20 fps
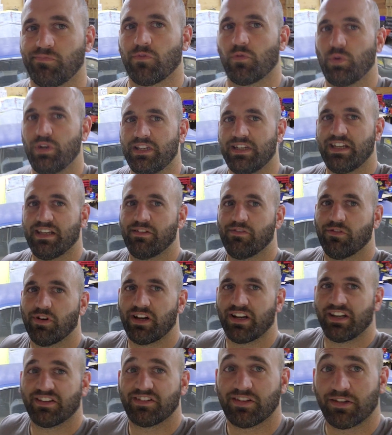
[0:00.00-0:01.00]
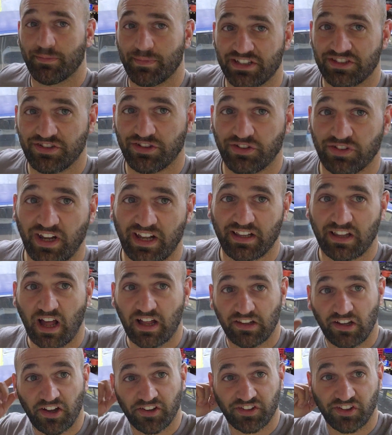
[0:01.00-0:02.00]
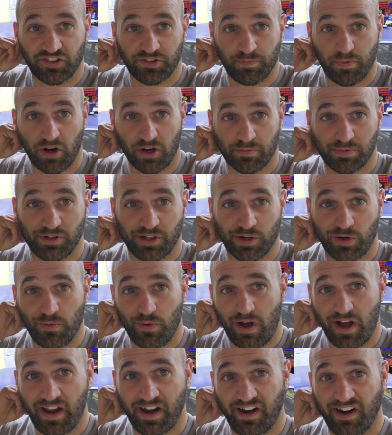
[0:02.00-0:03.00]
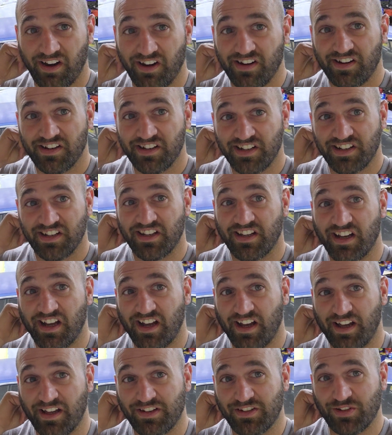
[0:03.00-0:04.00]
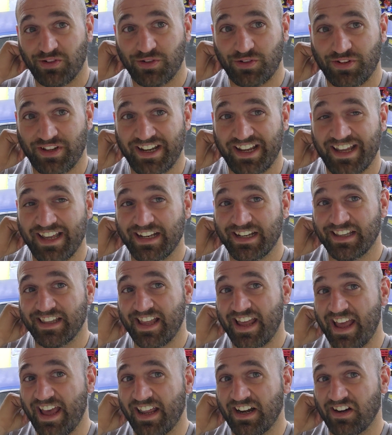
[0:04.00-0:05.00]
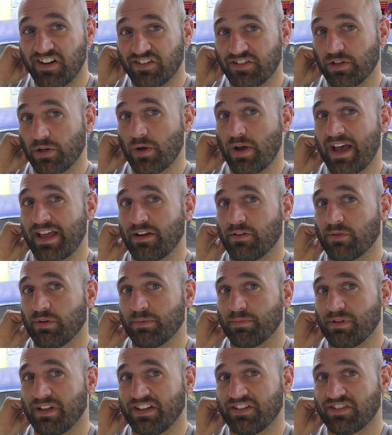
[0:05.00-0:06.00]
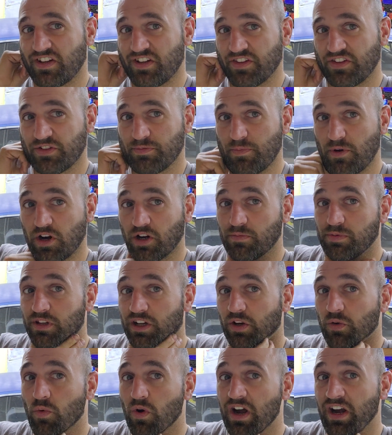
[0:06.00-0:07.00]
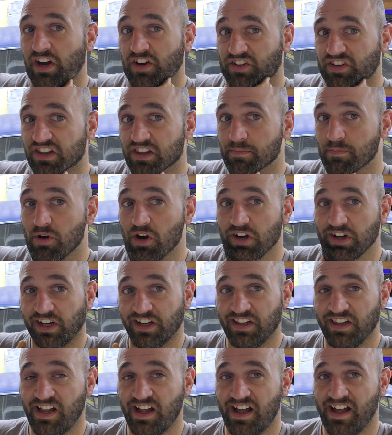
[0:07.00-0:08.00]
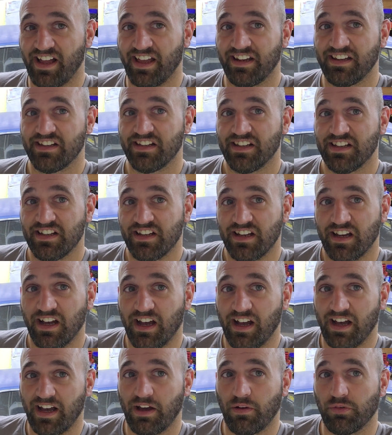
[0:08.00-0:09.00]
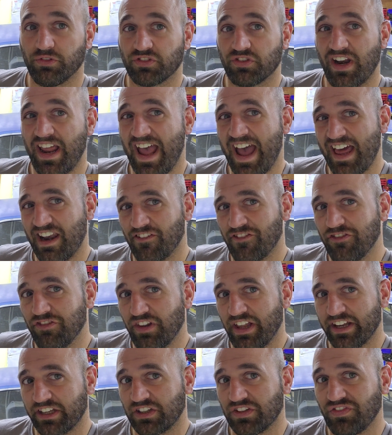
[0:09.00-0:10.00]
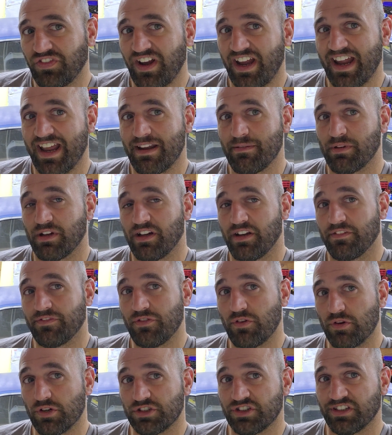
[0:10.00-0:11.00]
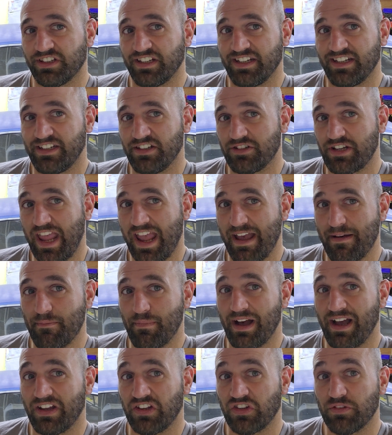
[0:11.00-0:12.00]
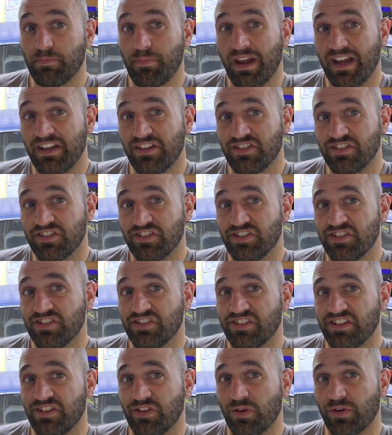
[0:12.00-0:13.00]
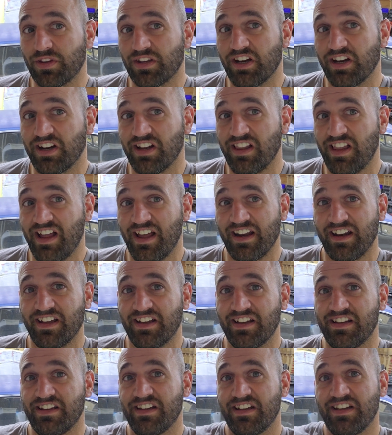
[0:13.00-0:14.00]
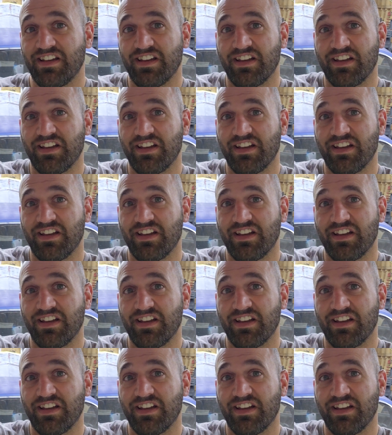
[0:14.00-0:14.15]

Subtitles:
We did run into some issues. I lost a spark plug wire due to it hitting the header, so had to replace all the spark plug wires in the parking lot. Was going to add a flex fan, but unfortunately you can't buy spacers in North Carolina.